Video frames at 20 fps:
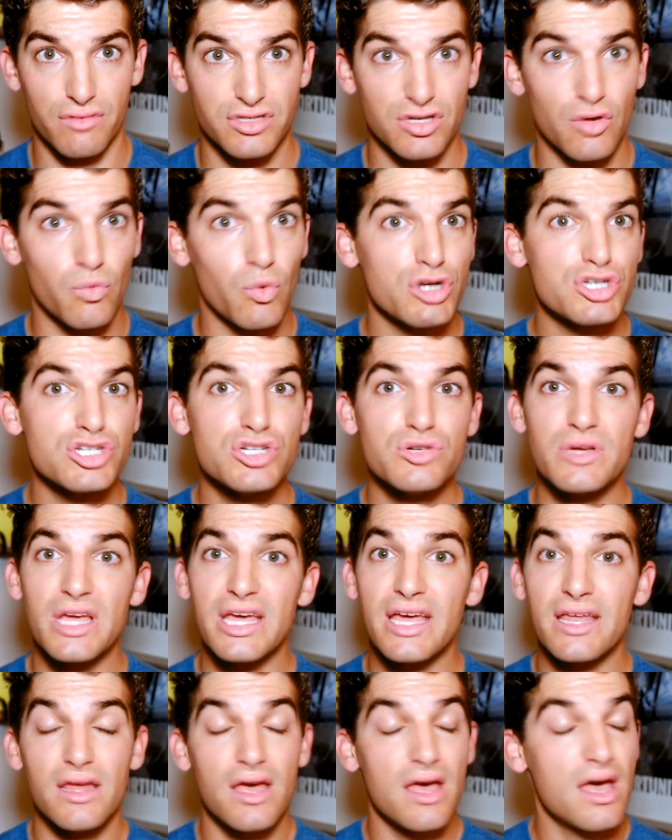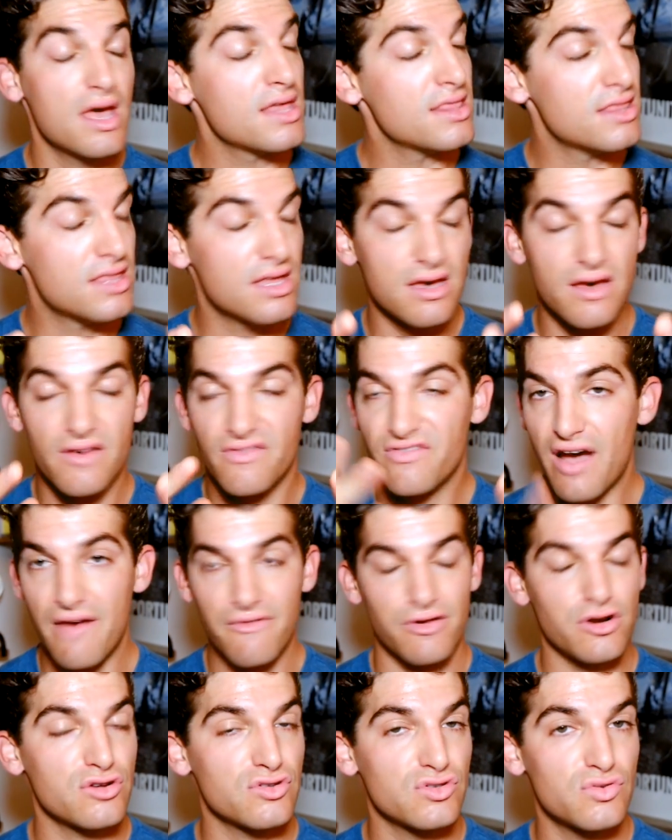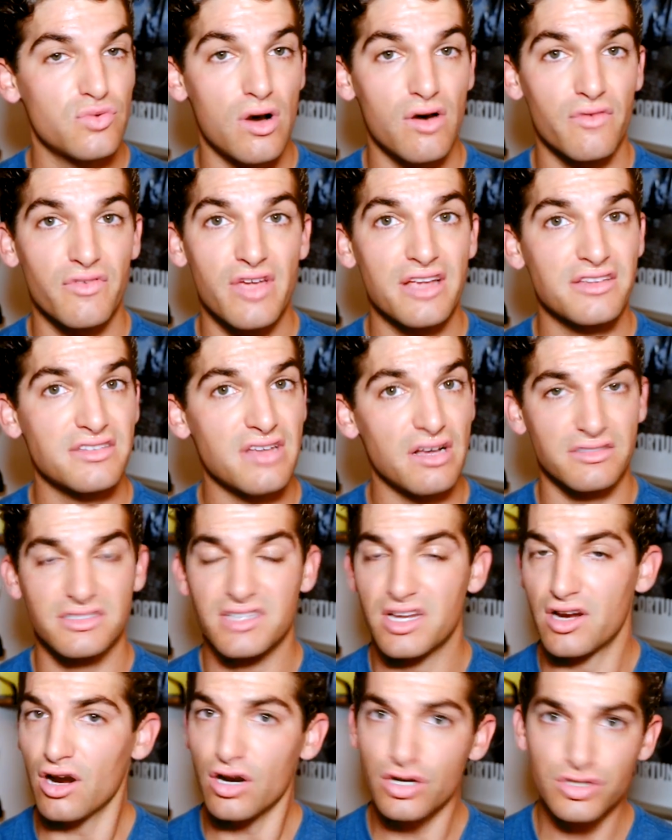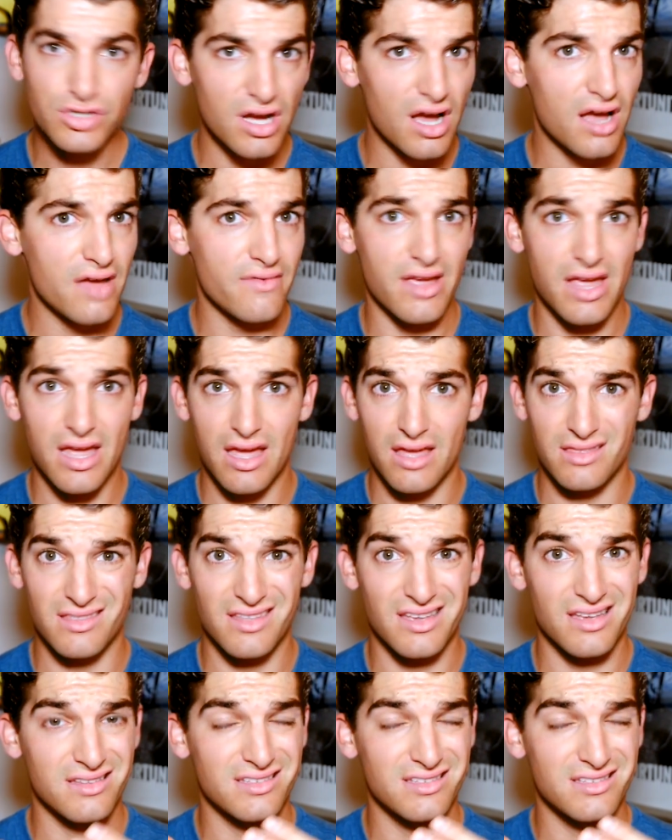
So once you get the 512 gig solid state hard drive and the